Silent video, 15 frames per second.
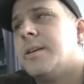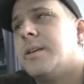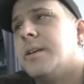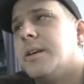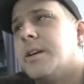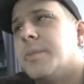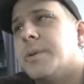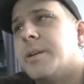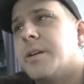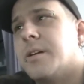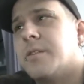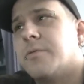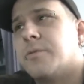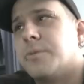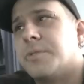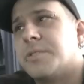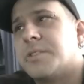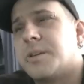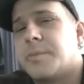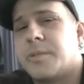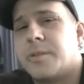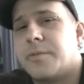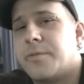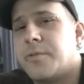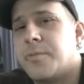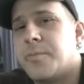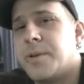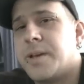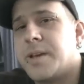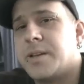You gotta be careful with some of the
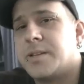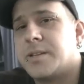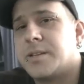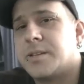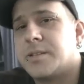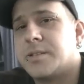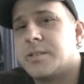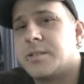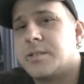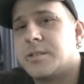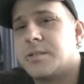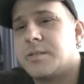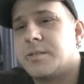foam pads because